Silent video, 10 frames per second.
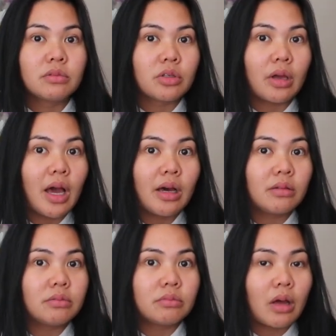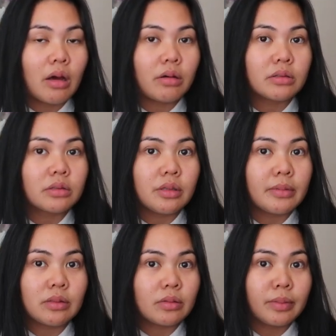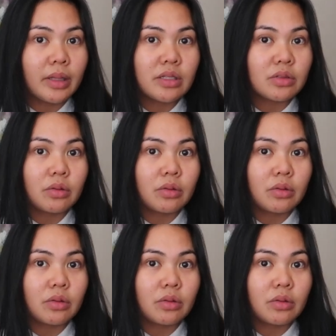So how else are you meant to replenish